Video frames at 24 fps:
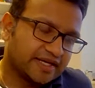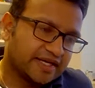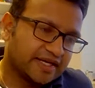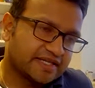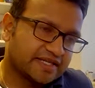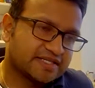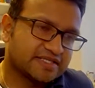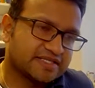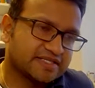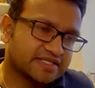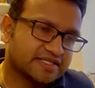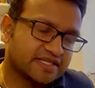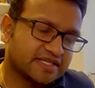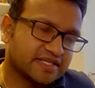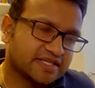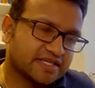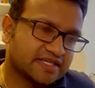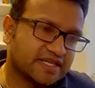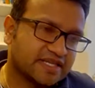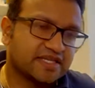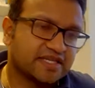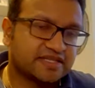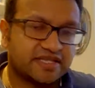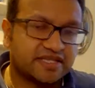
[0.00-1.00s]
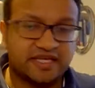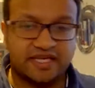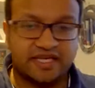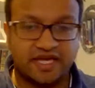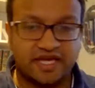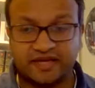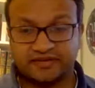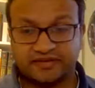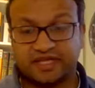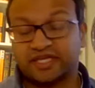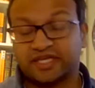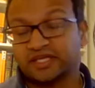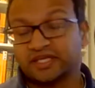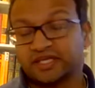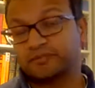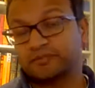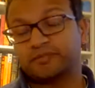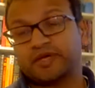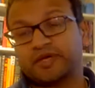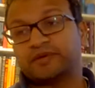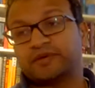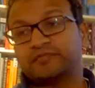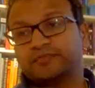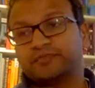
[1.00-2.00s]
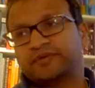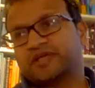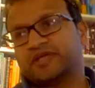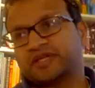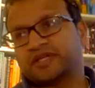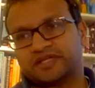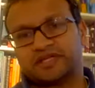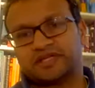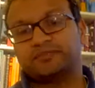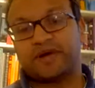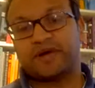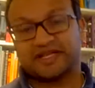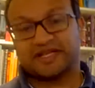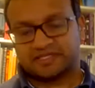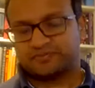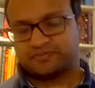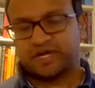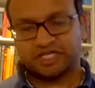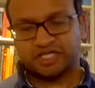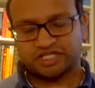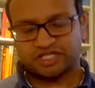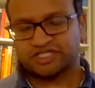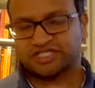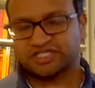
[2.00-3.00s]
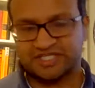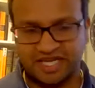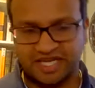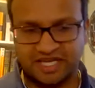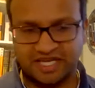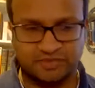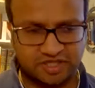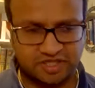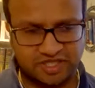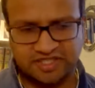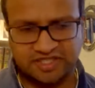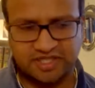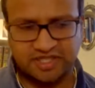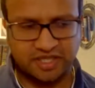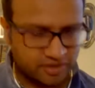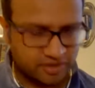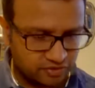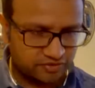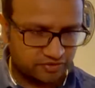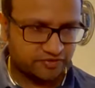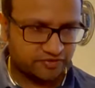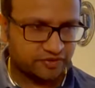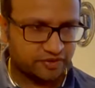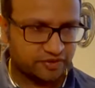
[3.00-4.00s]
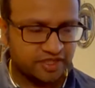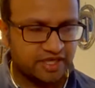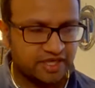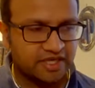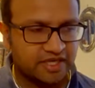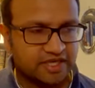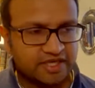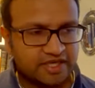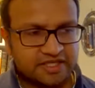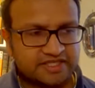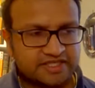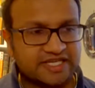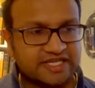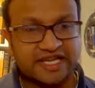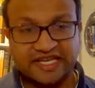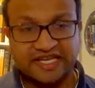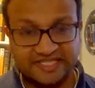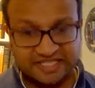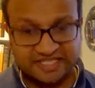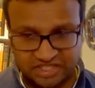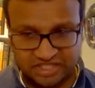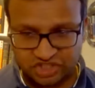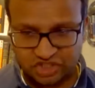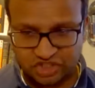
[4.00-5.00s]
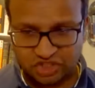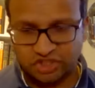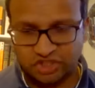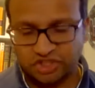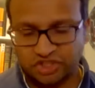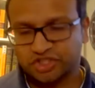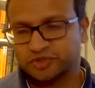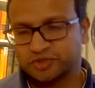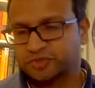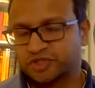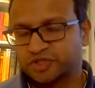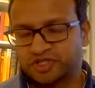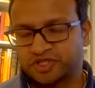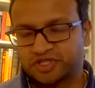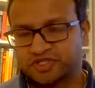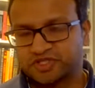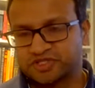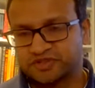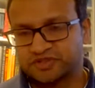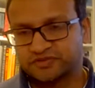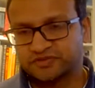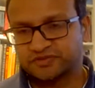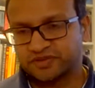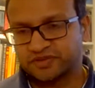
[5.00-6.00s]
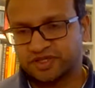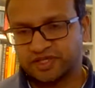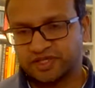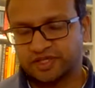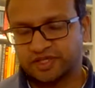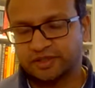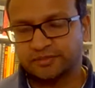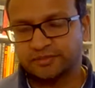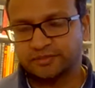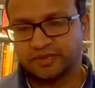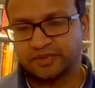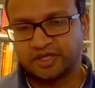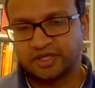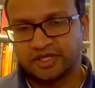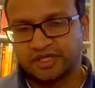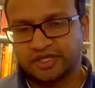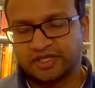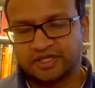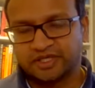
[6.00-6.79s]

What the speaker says: And they impact a patient's stay because they can often delay discharge because of they